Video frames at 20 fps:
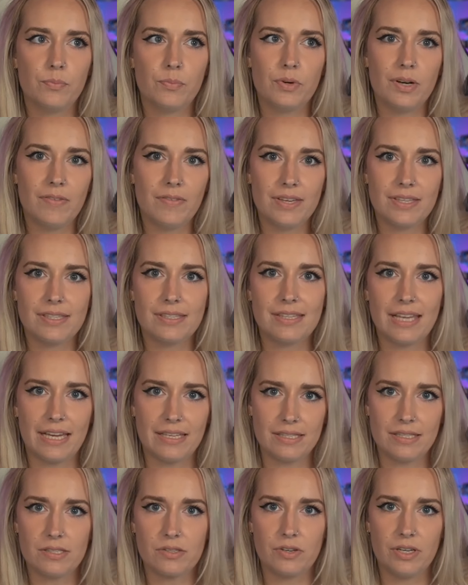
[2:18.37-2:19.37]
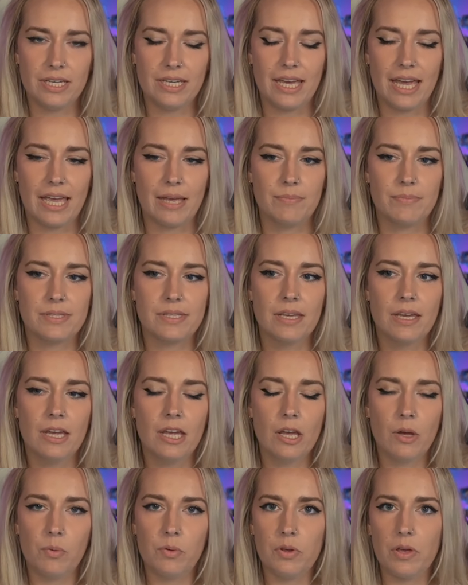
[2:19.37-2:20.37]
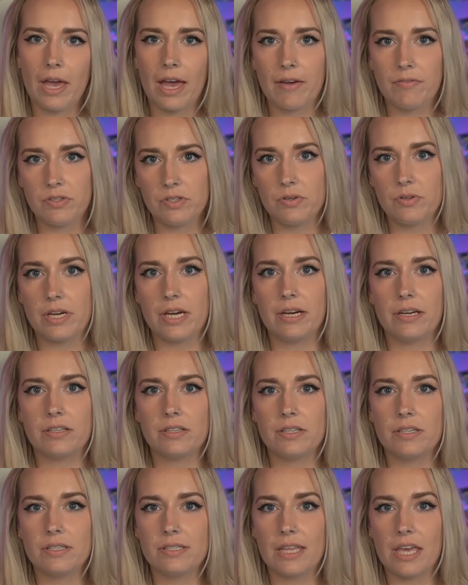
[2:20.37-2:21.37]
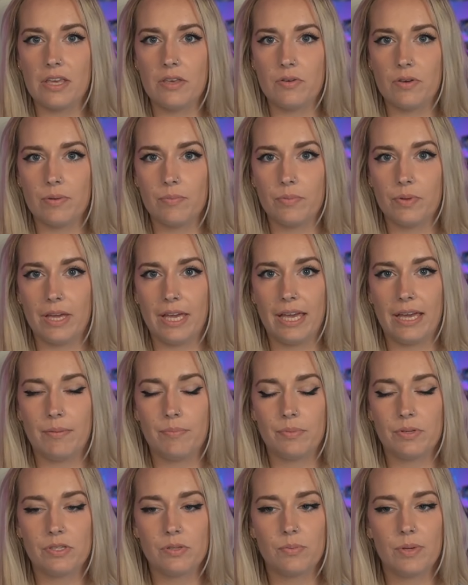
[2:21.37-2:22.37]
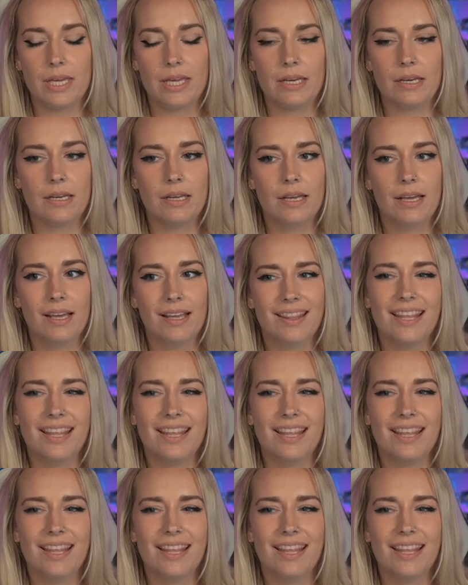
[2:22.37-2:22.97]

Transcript: previous Assassin's Creed games, when you have two characters that you can play between,